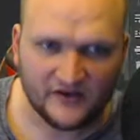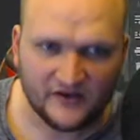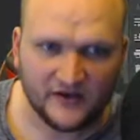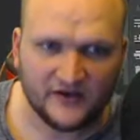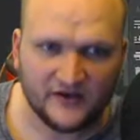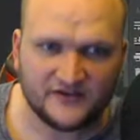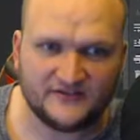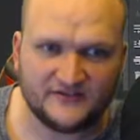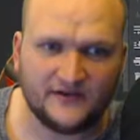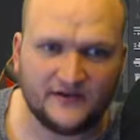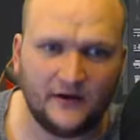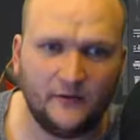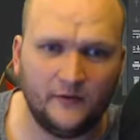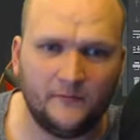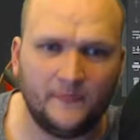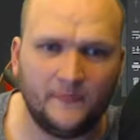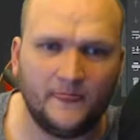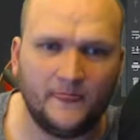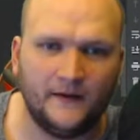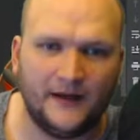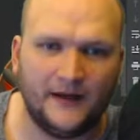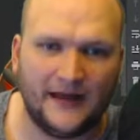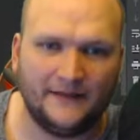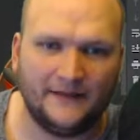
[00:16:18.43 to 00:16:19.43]
So
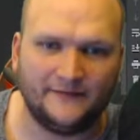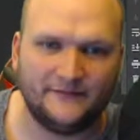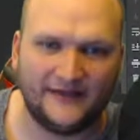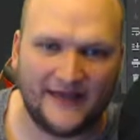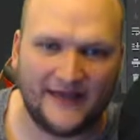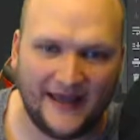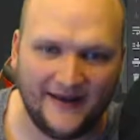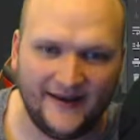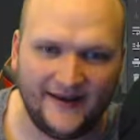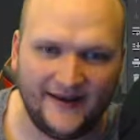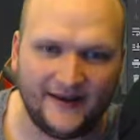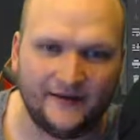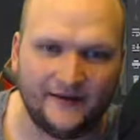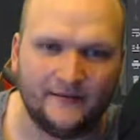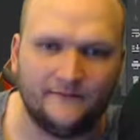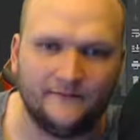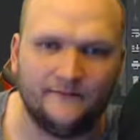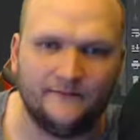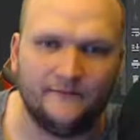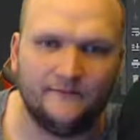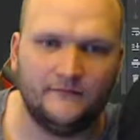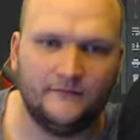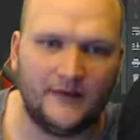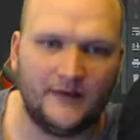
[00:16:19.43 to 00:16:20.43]
I'm getting
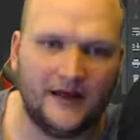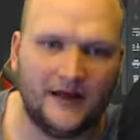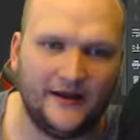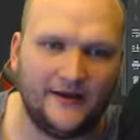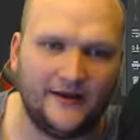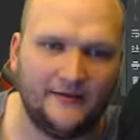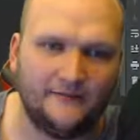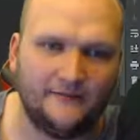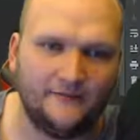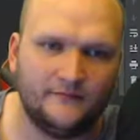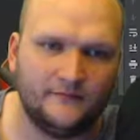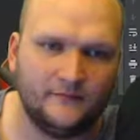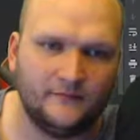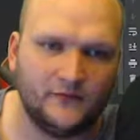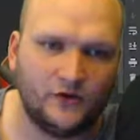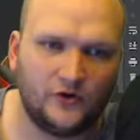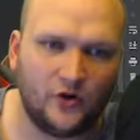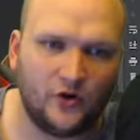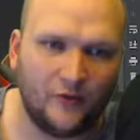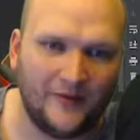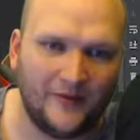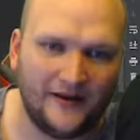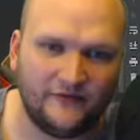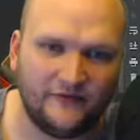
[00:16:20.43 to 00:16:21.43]
my
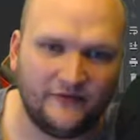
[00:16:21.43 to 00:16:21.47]
comment